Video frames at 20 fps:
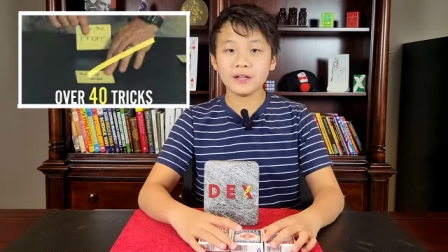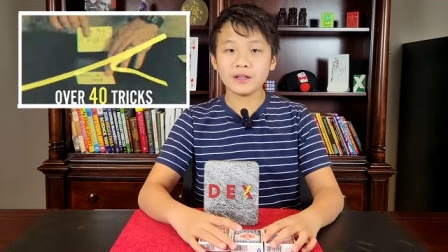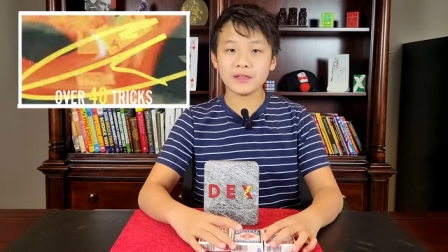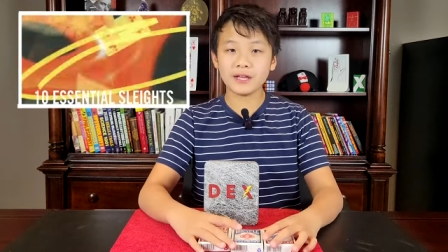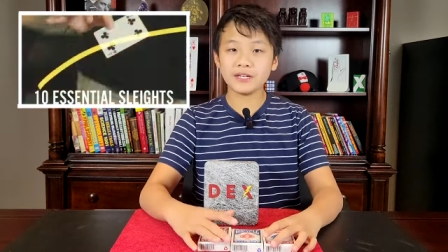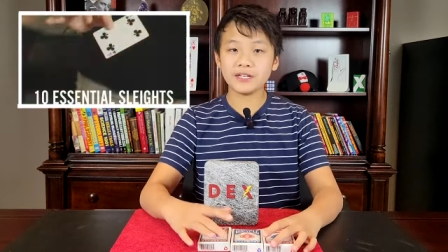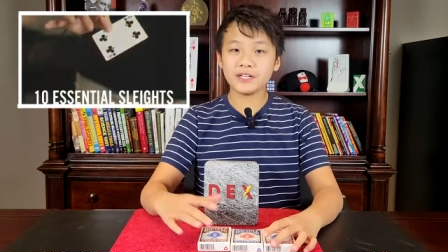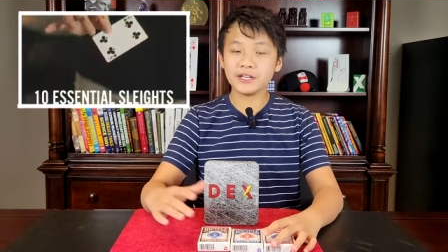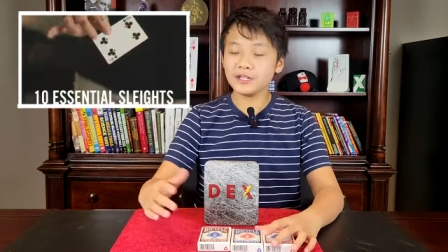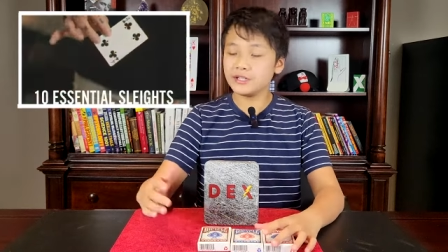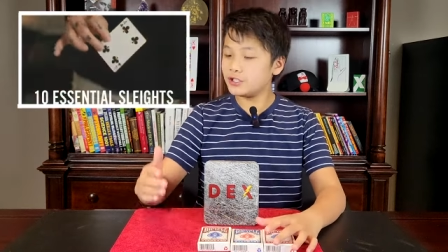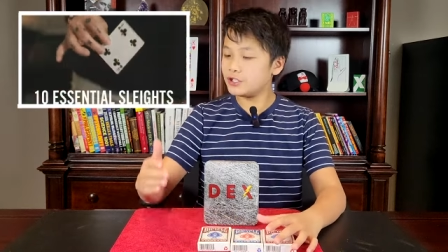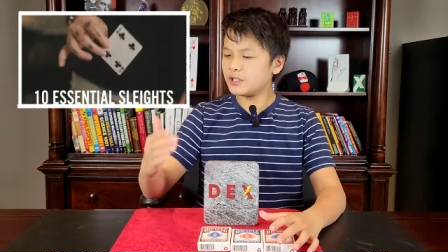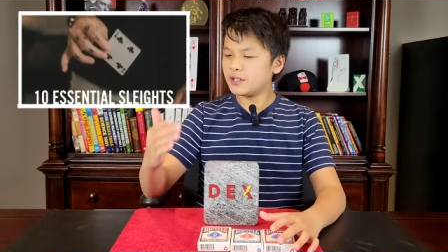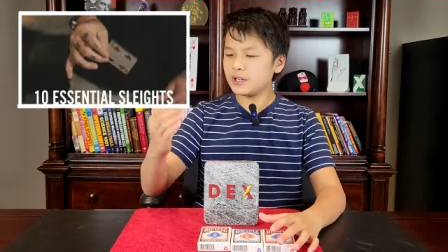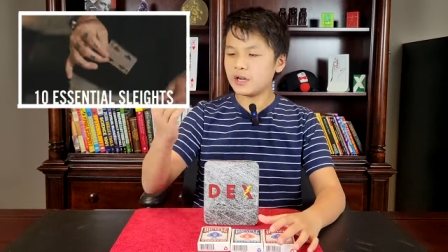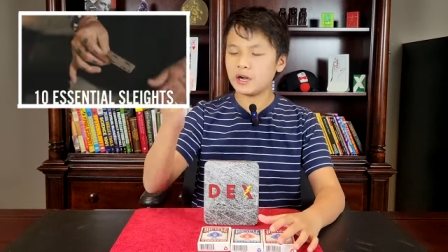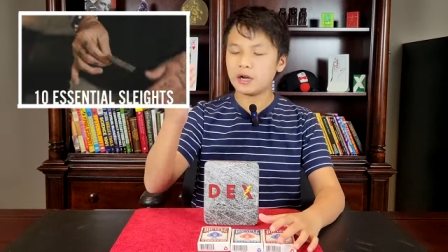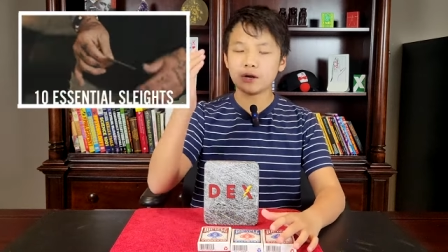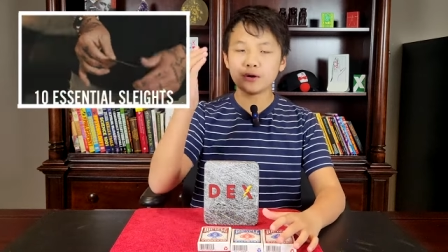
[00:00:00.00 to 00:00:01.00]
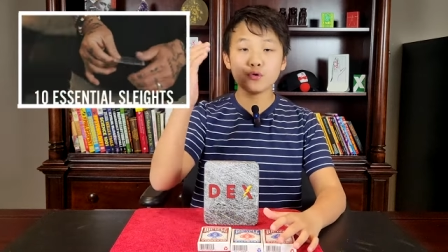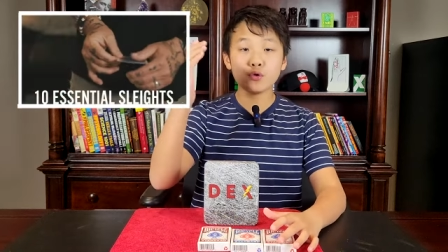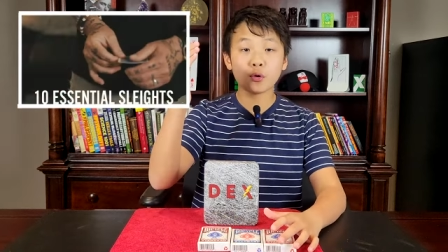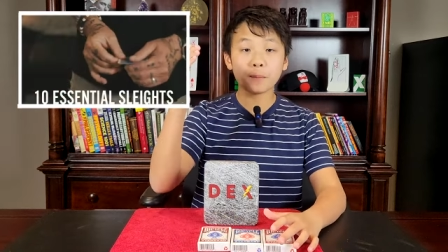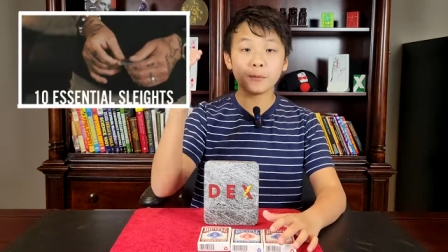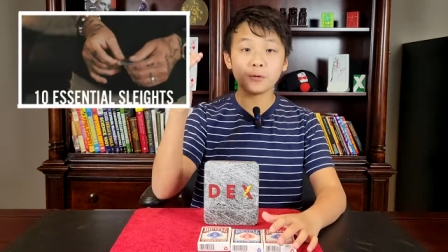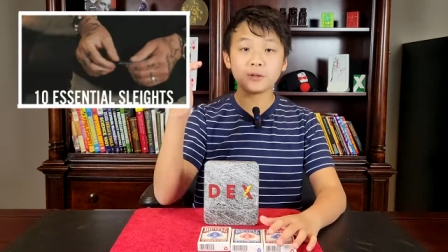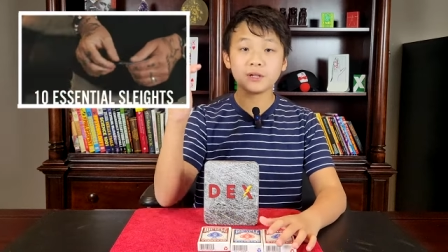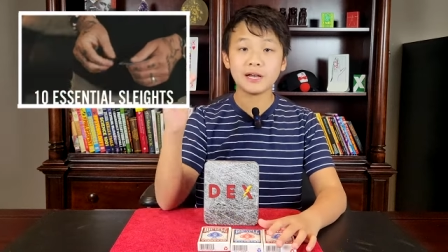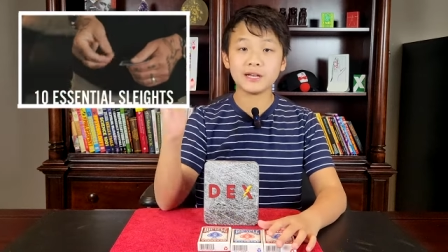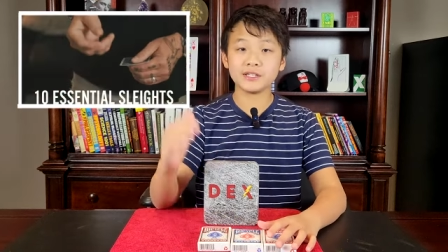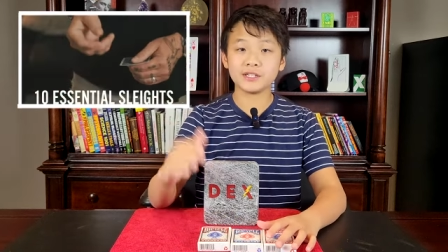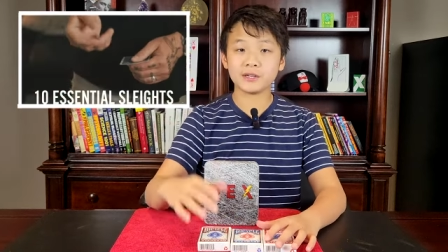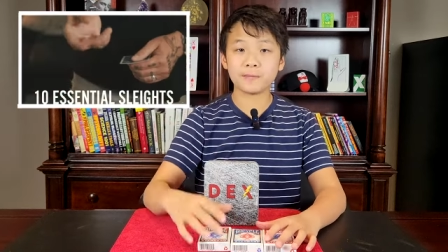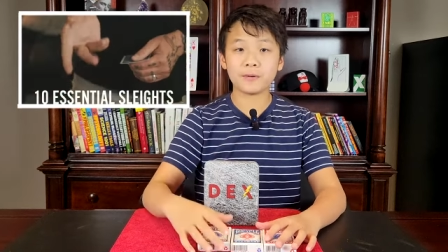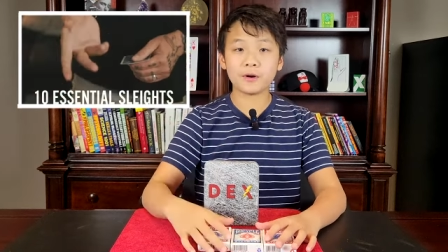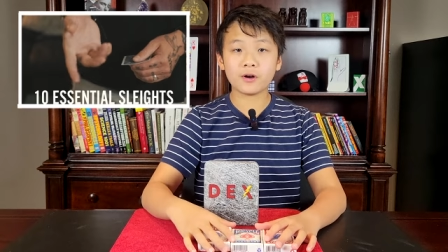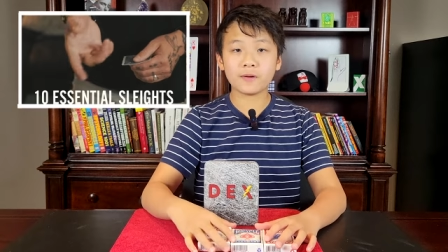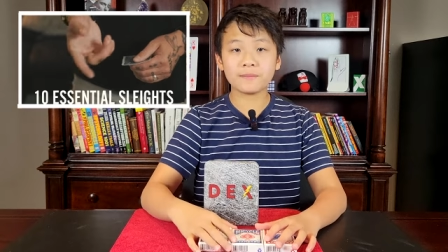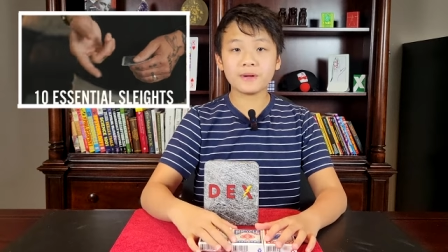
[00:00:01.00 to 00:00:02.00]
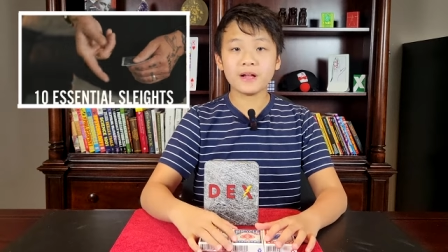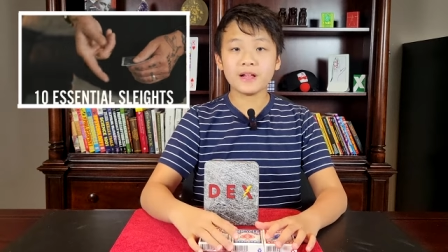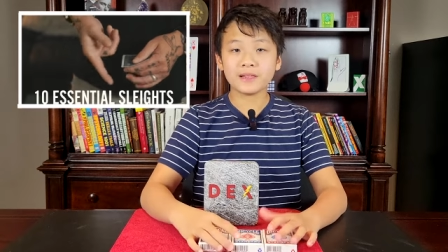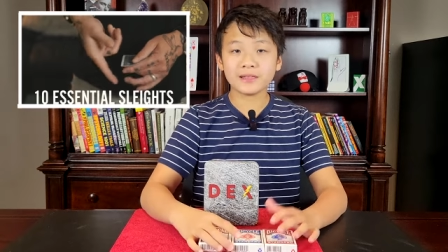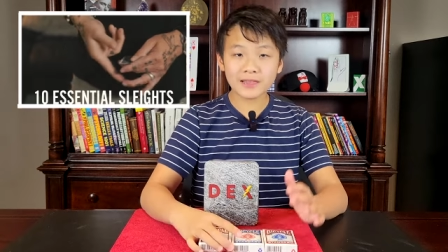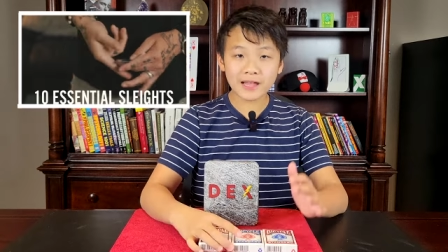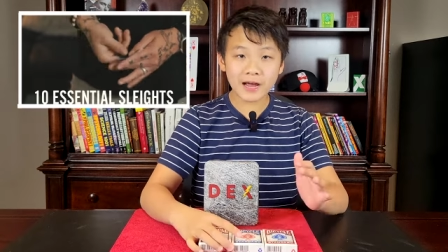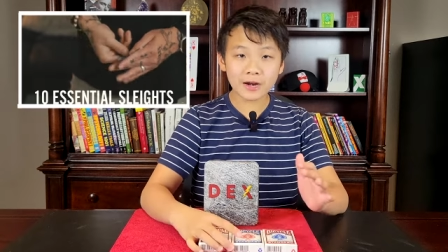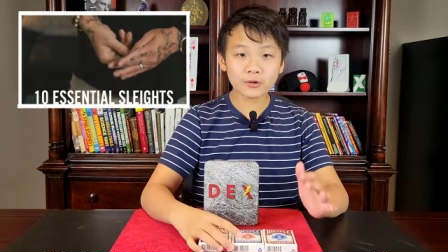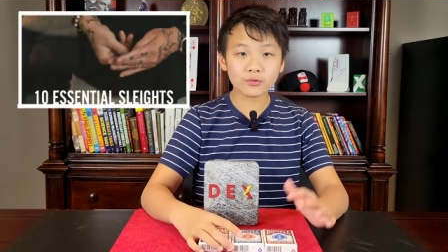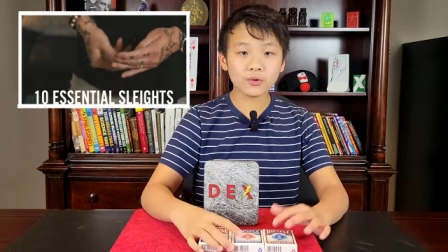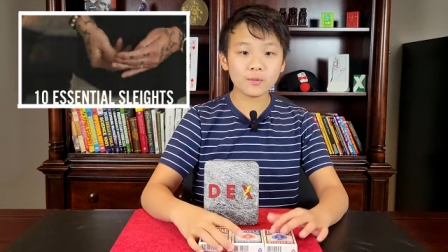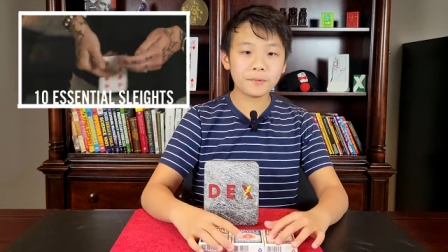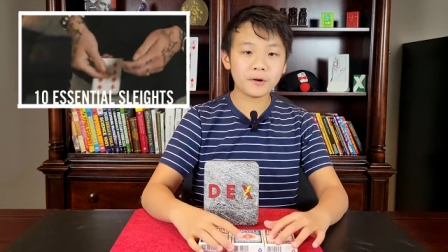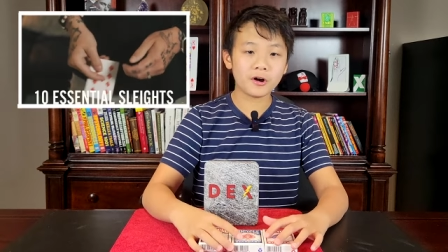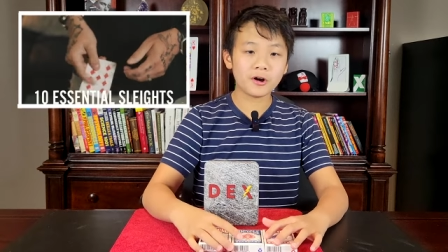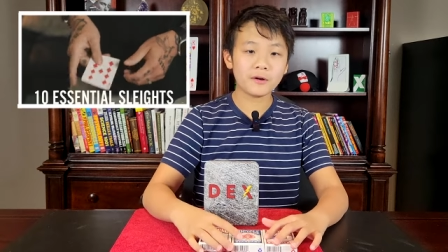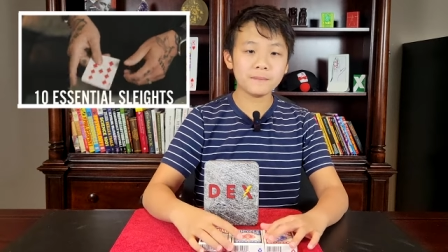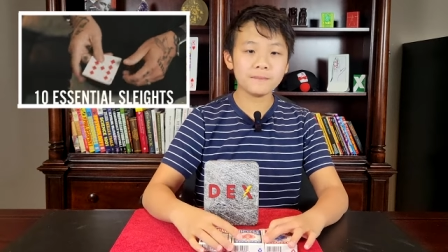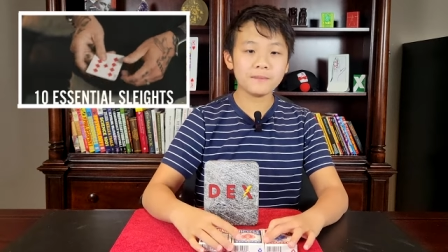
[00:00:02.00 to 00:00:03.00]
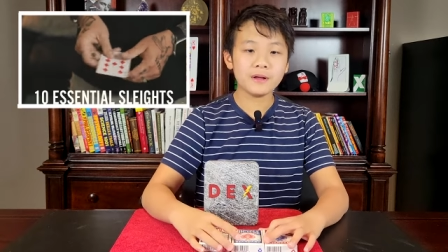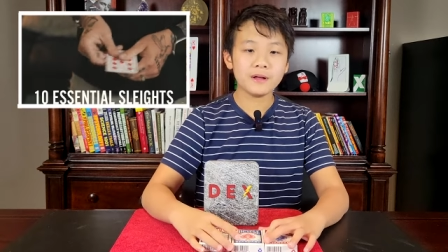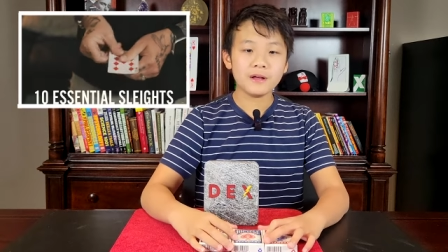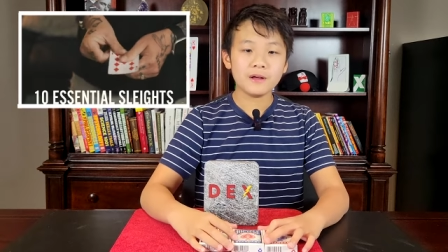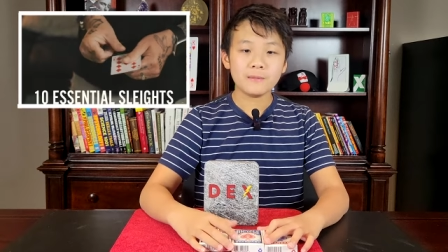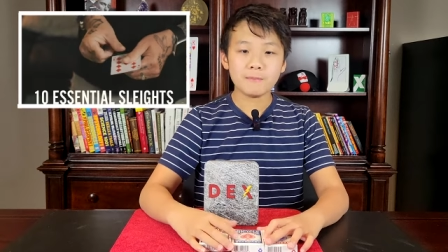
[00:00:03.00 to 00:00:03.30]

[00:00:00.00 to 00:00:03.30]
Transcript: They teach a normal classic palm, lateral palm,